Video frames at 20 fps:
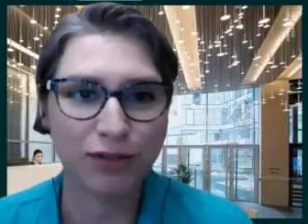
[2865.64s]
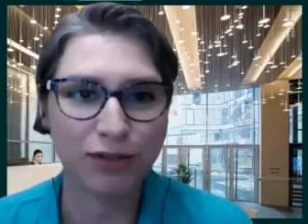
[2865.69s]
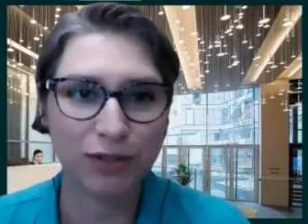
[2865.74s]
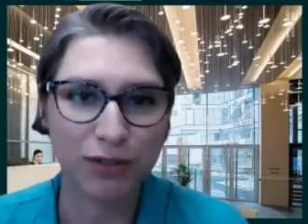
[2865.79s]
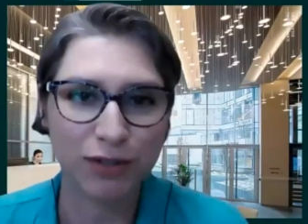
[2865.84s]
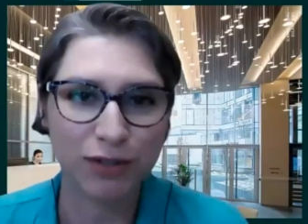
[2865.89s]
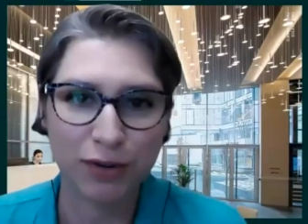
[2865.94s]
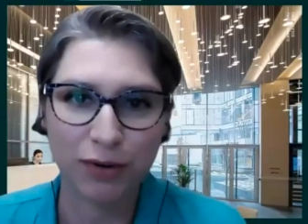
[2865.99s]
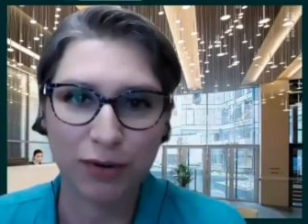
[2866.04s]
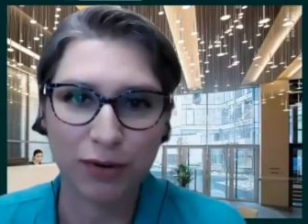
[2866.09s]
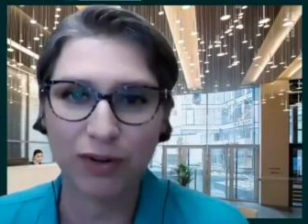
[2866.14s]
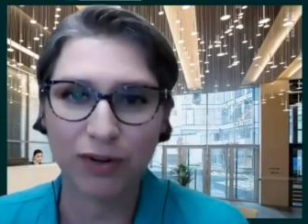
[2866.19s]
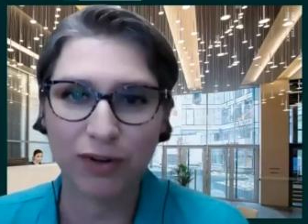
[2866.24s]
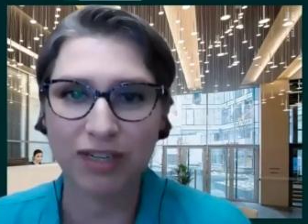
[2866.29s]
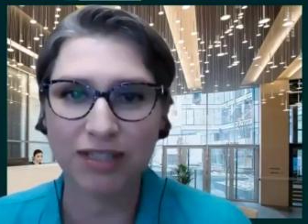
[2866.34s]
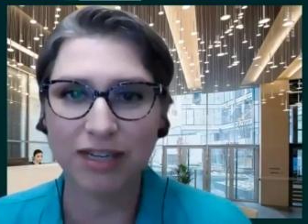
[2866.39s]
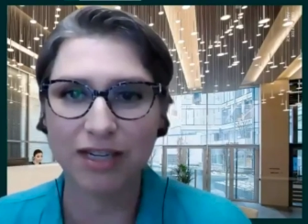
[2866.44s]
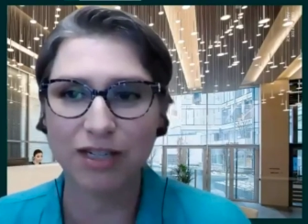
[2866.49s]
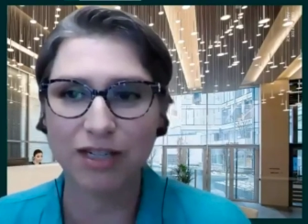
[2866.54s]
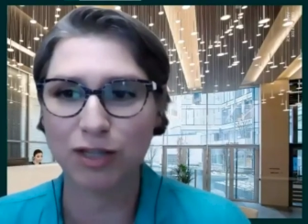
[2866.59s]
to, to your
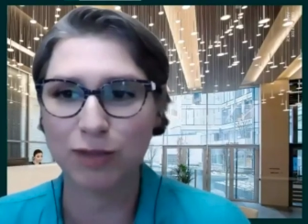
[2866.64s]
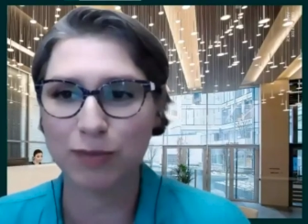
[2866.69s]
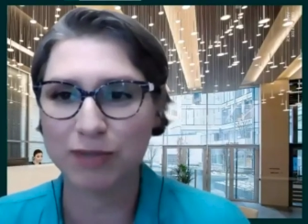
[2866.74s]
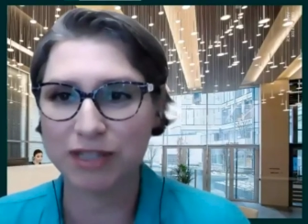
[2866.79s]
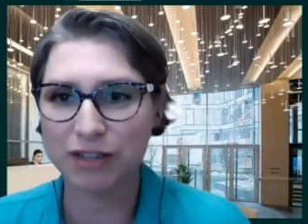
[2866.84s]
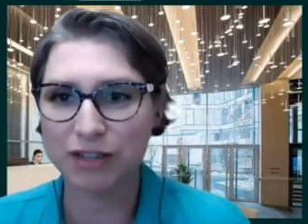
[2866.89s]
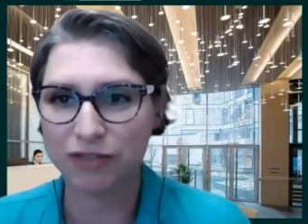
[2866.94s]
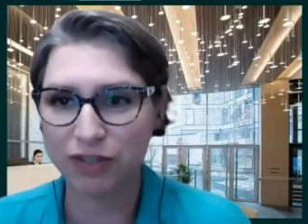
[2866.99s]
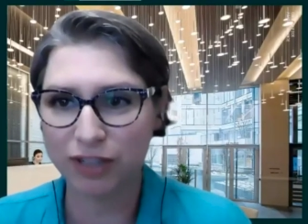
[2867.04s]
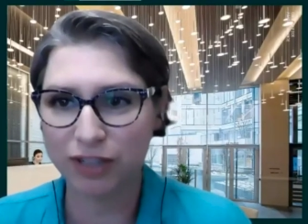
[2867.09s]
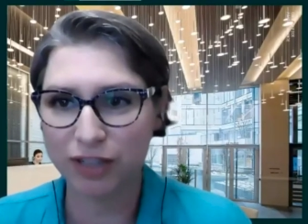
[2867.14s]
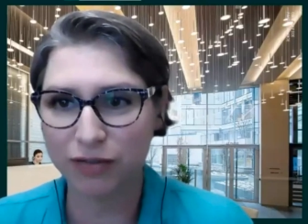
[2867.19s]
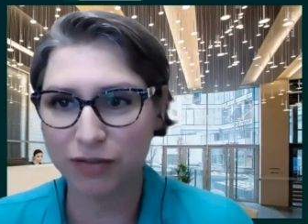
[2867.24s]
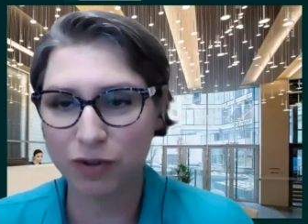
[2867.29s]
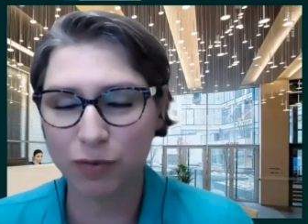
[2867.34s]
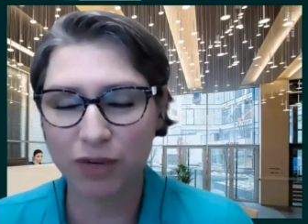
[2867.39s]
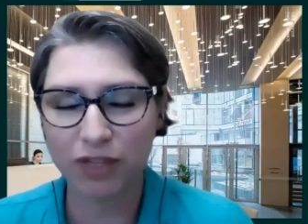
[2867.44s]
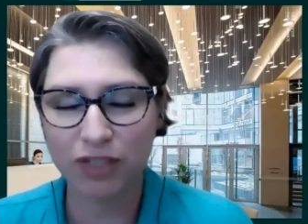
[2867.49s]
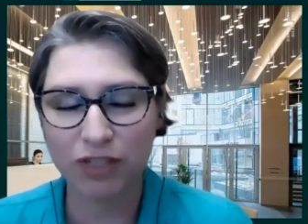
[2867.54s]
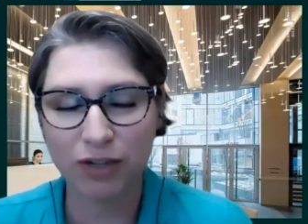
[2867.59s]
organization specifically if
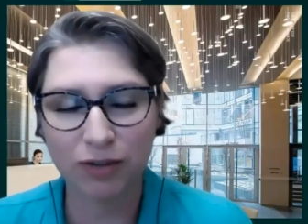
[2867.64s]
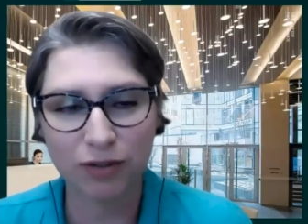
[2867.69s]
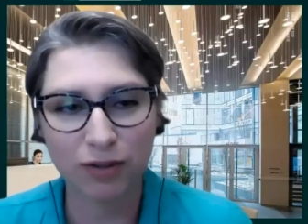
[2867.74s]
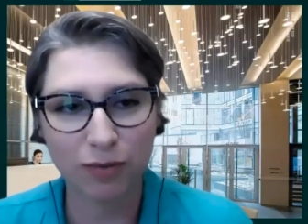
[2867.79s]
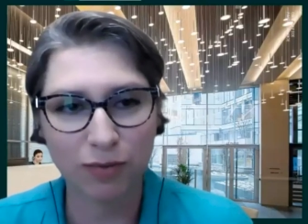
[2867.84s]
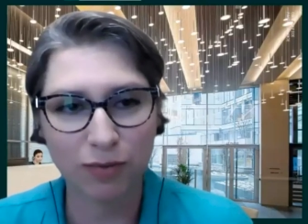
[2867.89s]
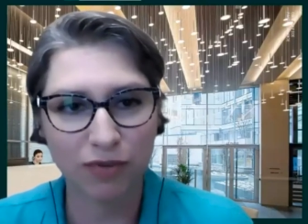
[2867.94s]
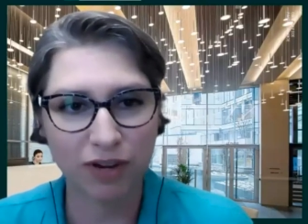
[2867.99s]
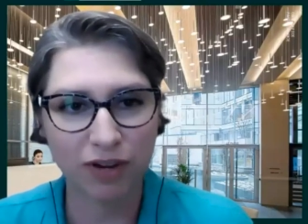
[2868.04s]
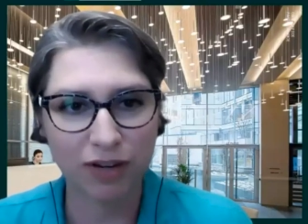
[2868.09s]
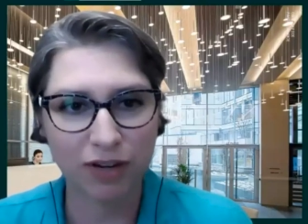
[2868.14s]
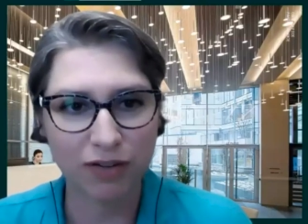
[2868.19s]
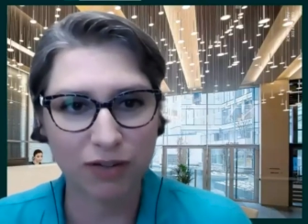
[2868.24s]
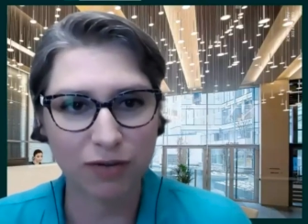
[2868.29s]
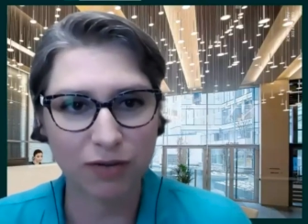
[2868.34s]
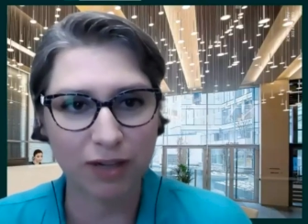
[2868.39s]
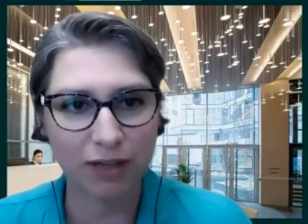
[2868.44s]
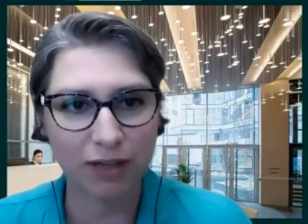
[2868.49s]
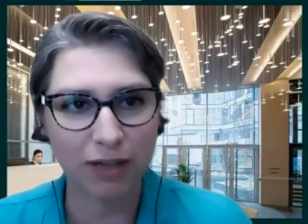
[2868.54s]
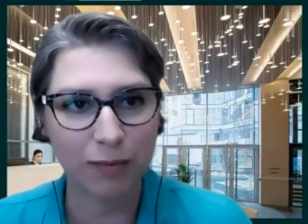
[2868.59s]
you reach out to the providers
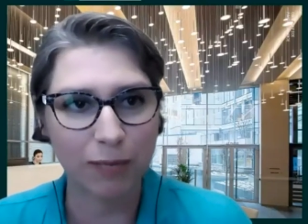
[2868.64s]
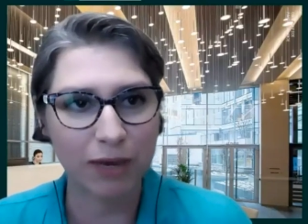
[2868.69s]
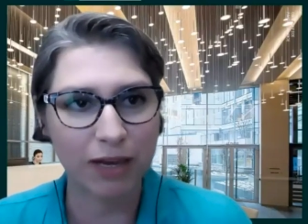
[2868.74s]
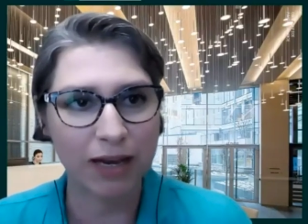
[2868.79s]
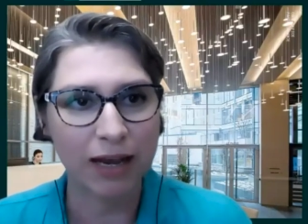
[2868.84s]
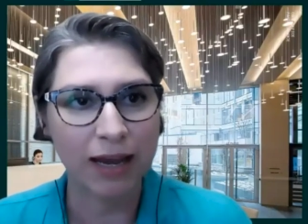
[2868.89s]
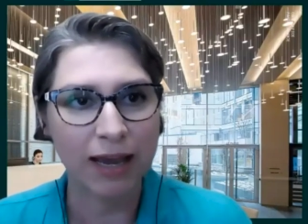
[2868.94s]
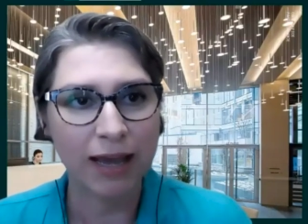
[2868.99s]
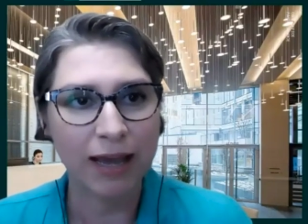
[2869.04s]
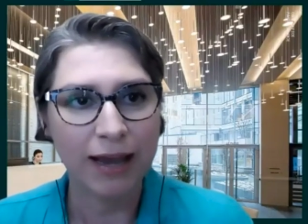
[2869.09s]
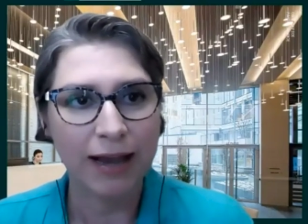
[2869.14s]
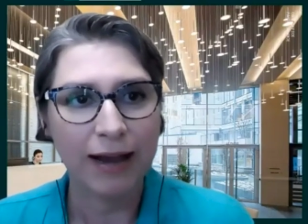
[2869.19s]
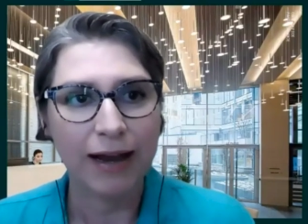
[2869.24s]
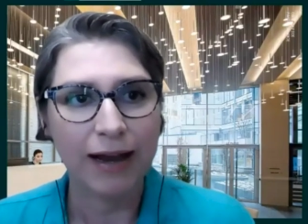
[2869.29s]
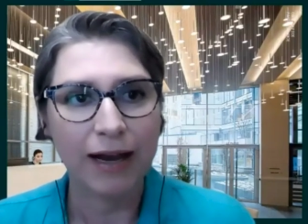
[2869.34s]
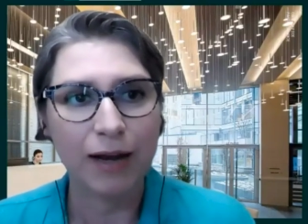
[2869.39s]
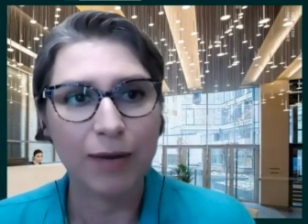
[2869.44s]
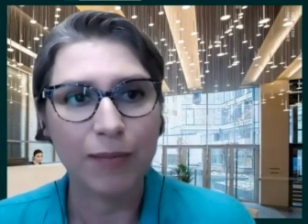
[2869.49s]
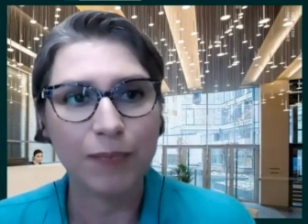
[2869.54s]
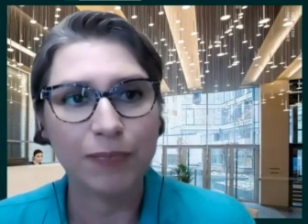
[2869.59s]
directly but
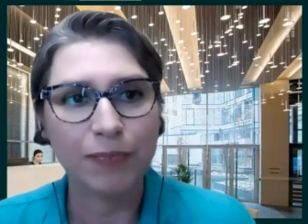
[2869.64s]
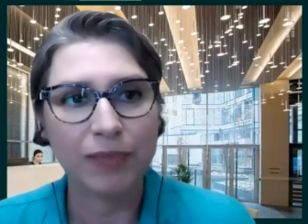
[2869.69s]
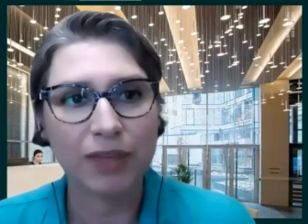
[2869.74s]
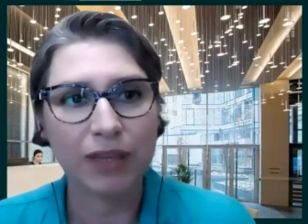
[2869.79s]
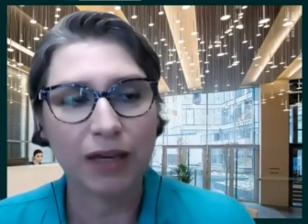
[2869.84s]
um,